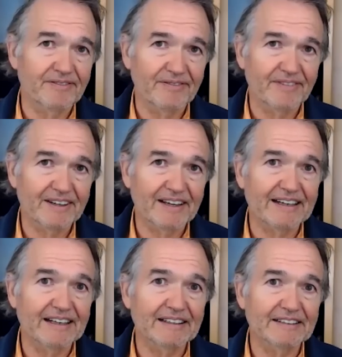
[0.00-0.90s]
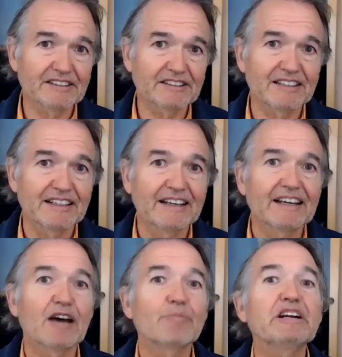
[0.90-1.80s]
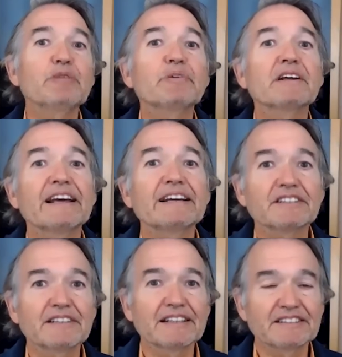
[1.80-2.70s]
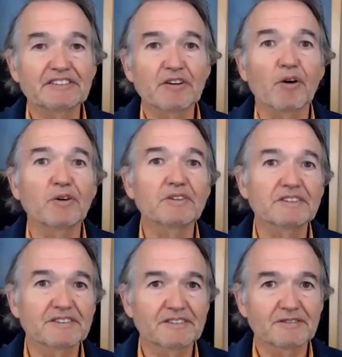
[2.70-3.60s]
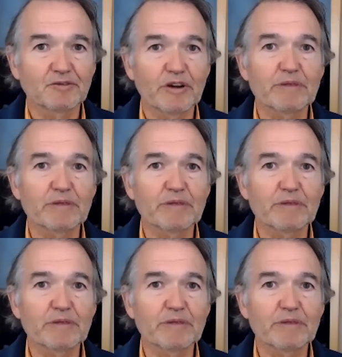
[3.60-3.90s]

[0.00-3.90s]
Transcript: okay now this is a manipulation that's as old as women